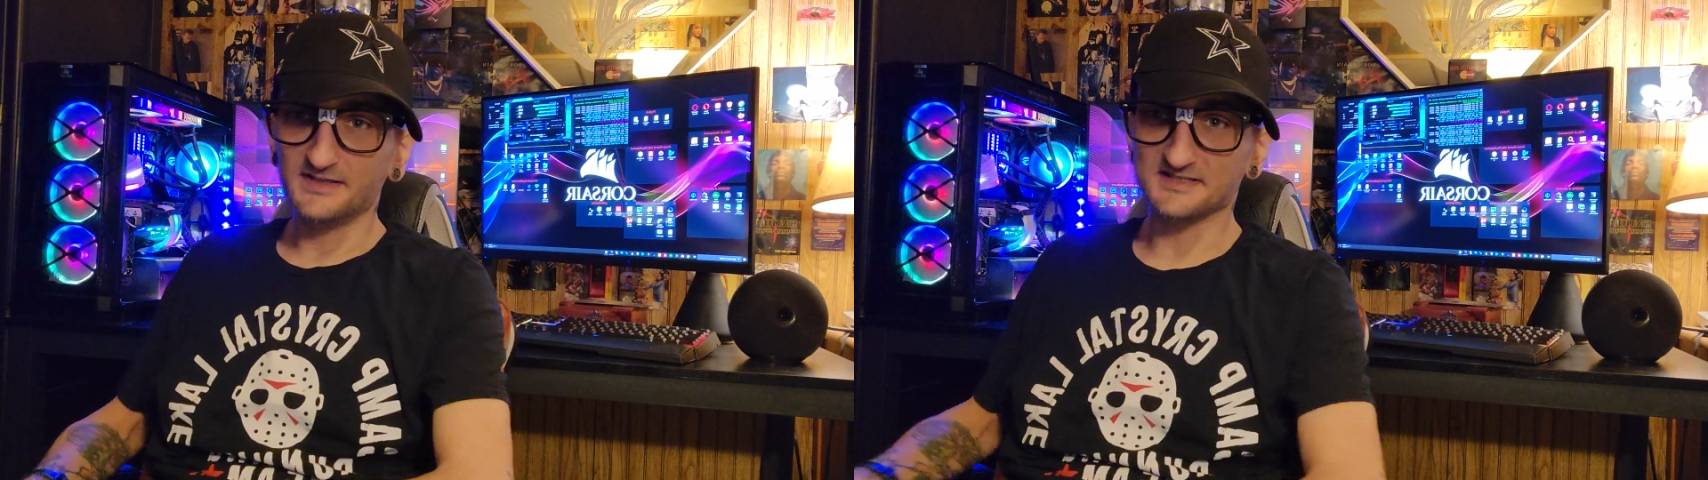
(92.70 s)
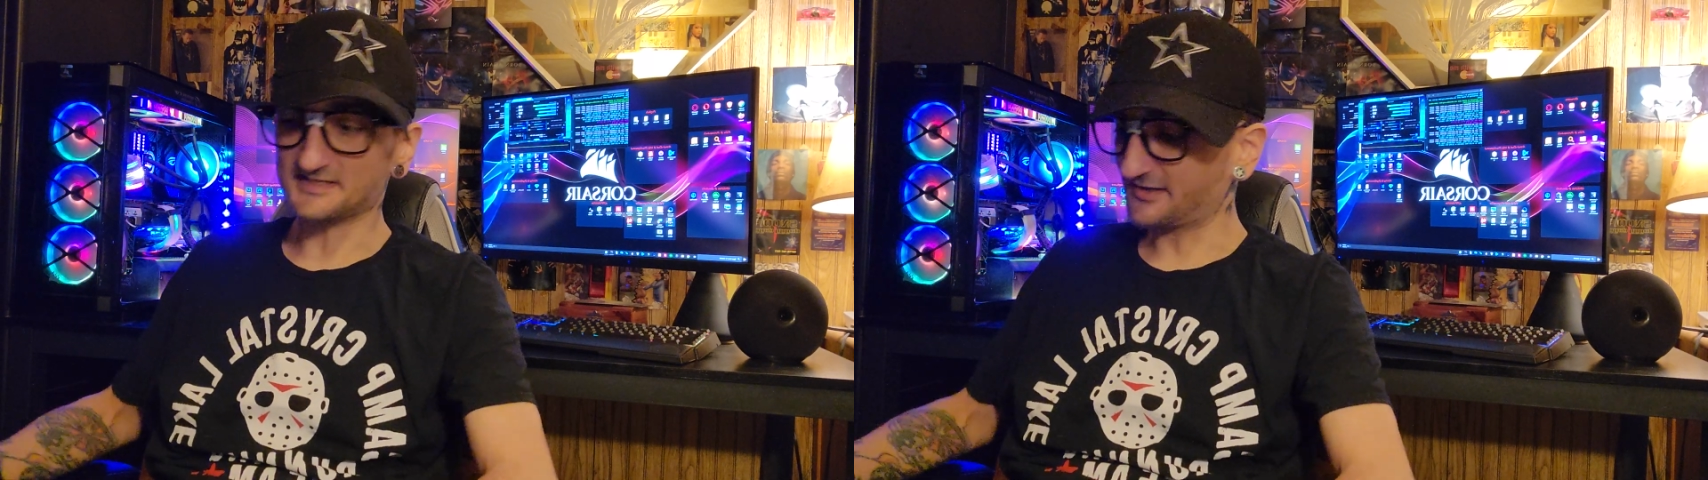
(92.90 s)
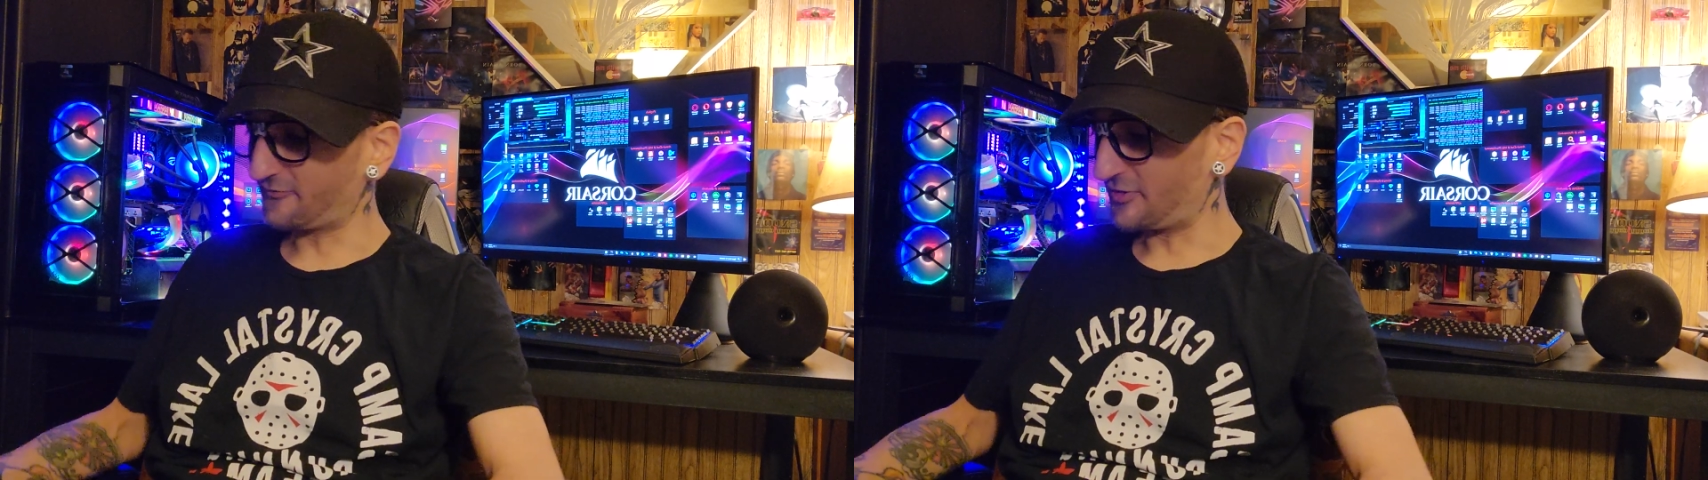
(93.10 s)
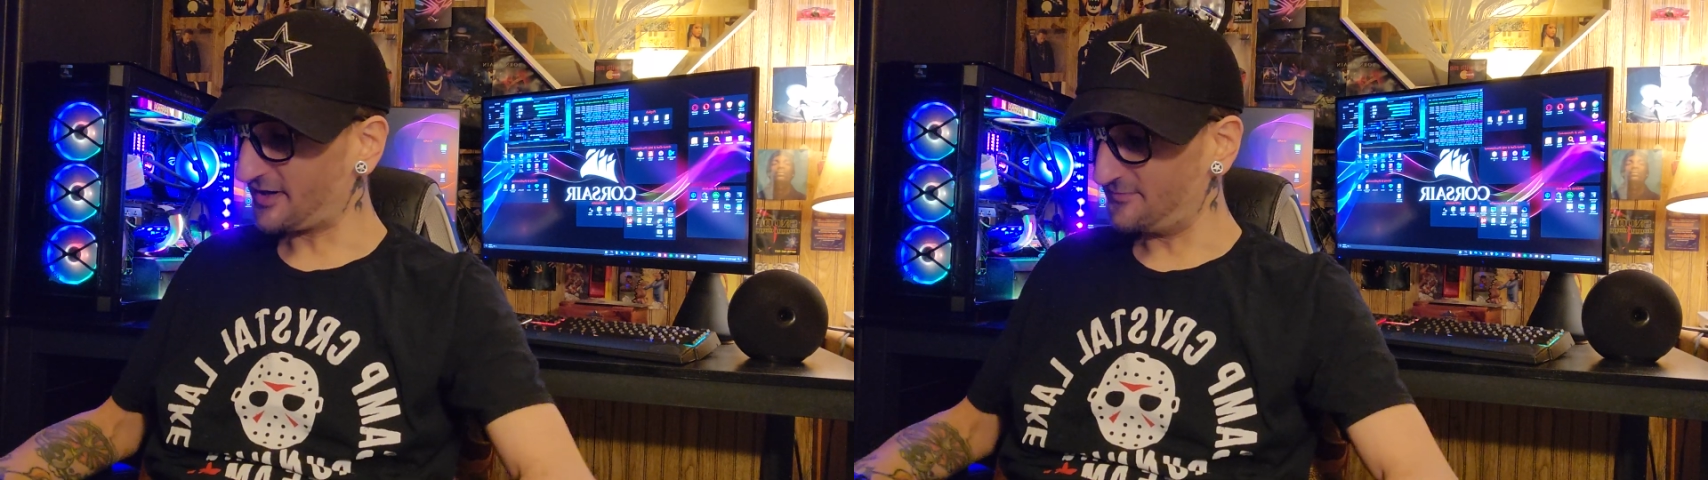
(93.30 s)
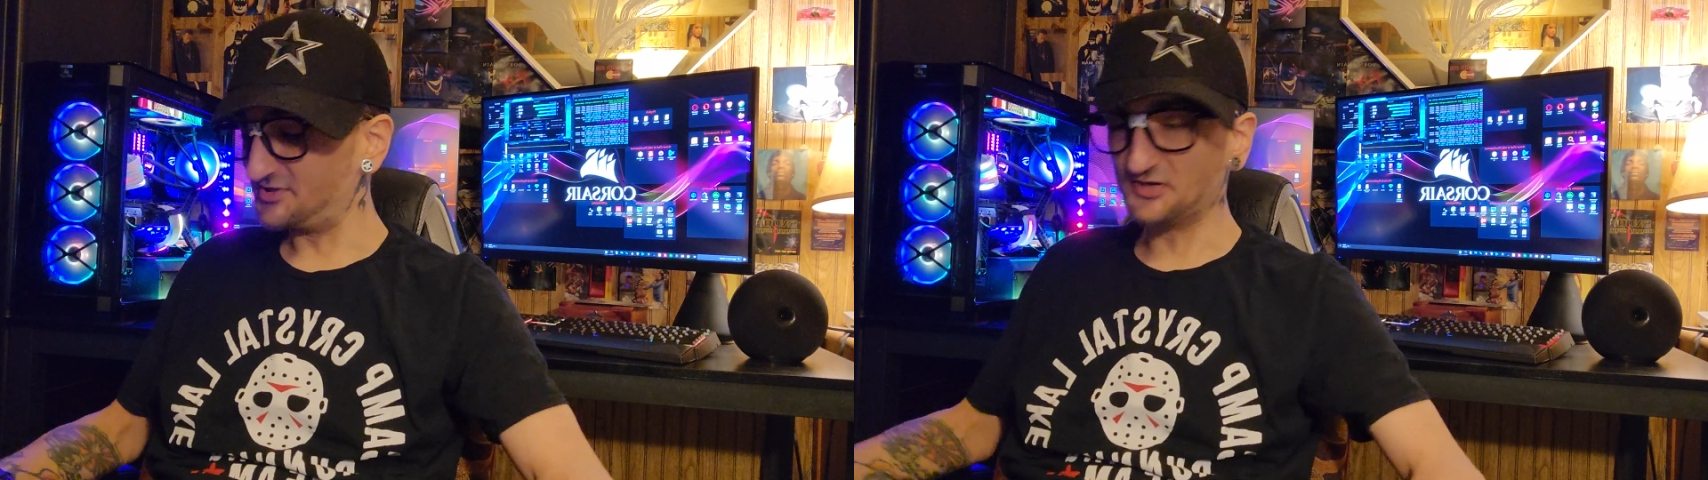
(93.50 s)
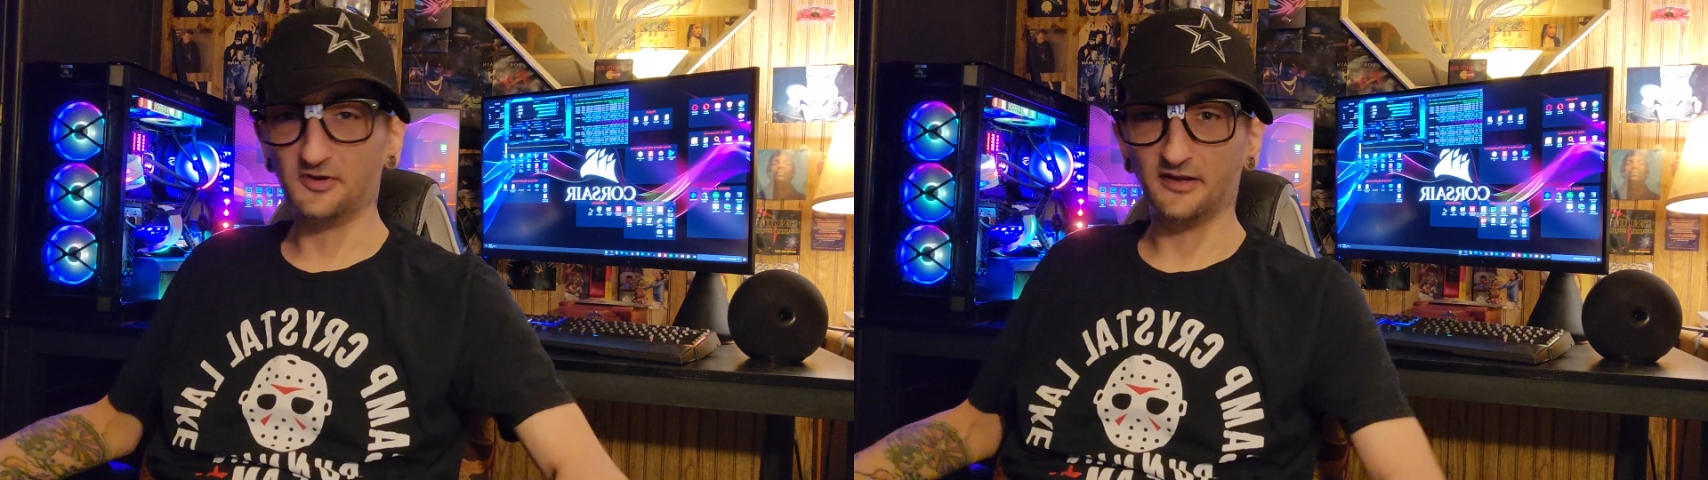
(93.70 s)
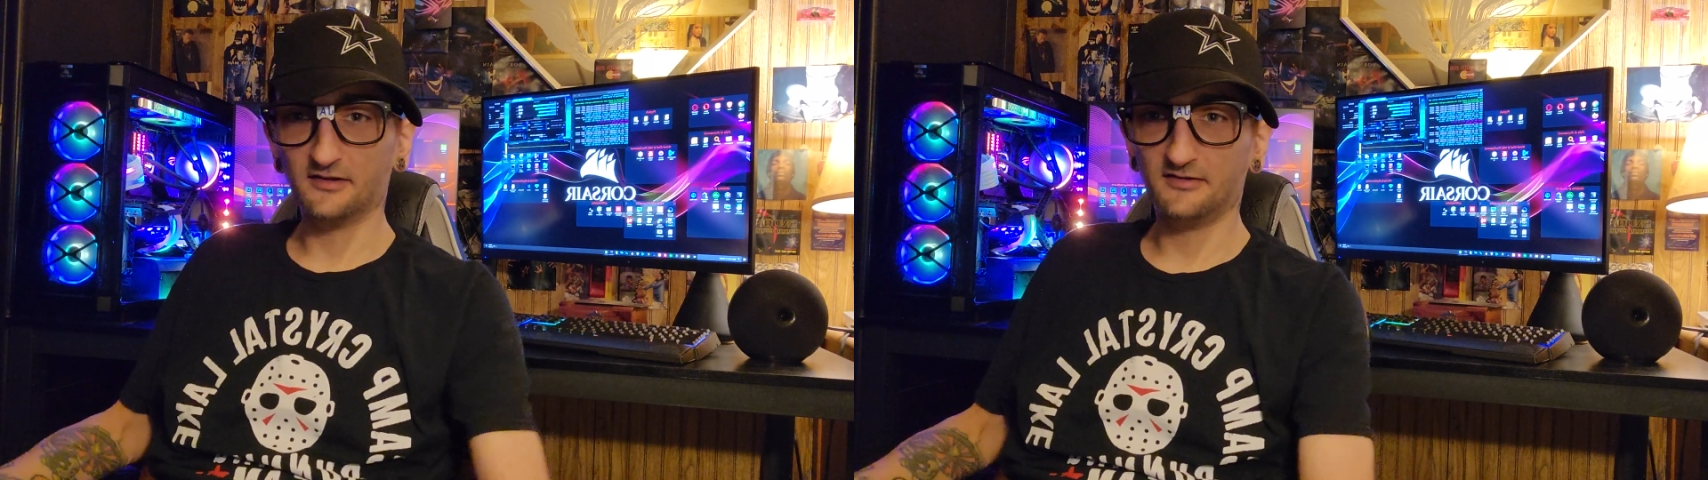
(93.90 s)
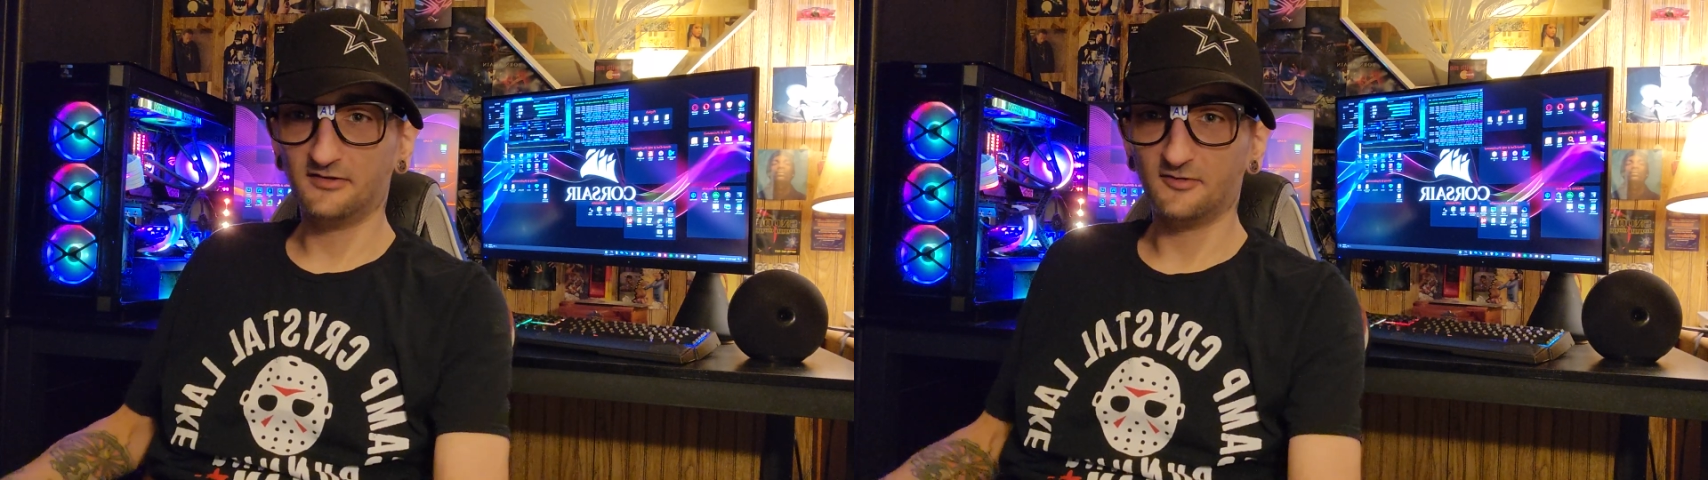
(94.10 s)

Instead of what I'm doing